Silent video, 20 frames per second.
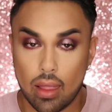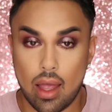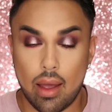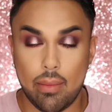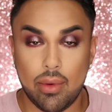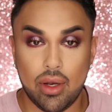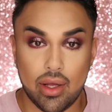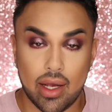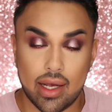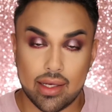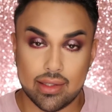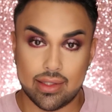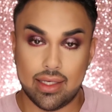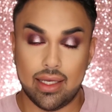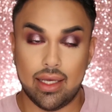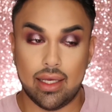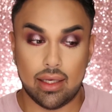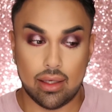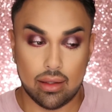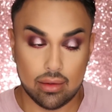I mean, you guys
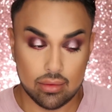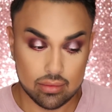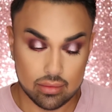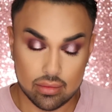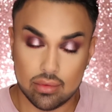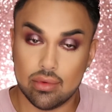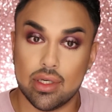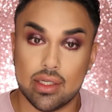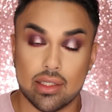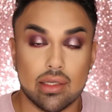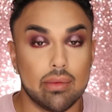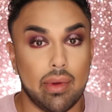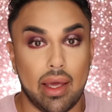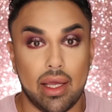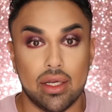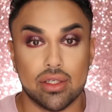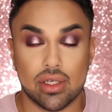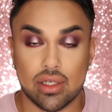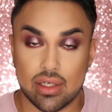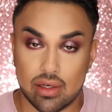see, there's a
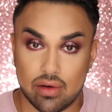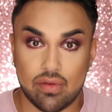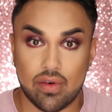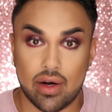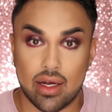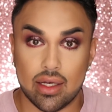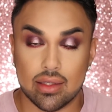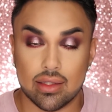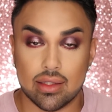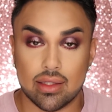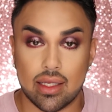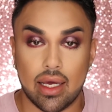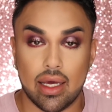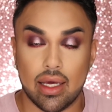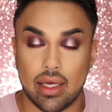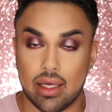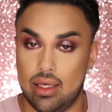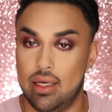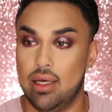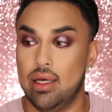major difference.
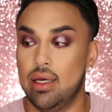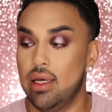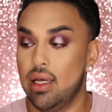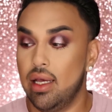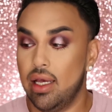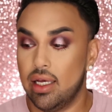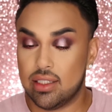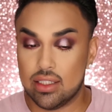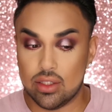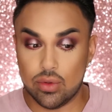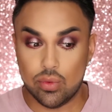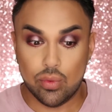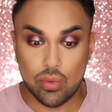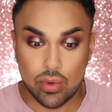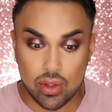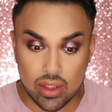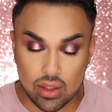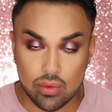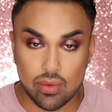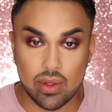Like, it just
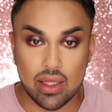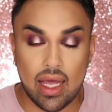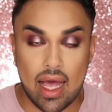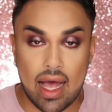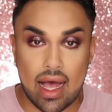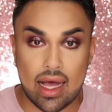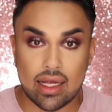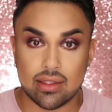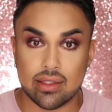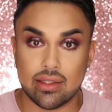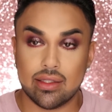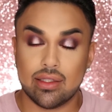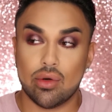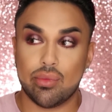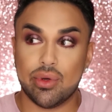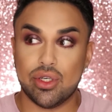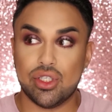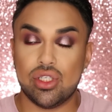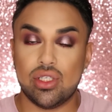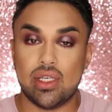really adds so
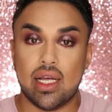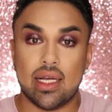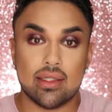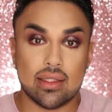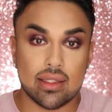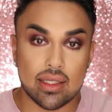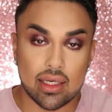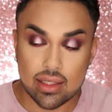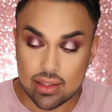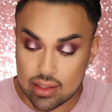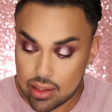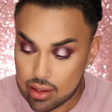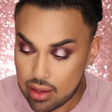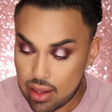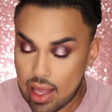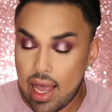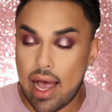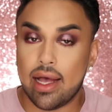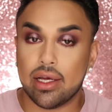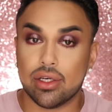much density to the
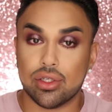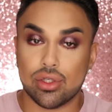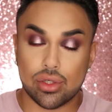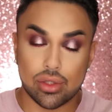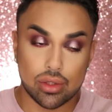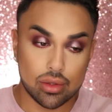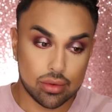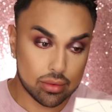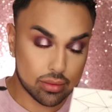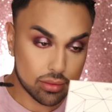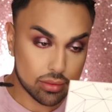lash.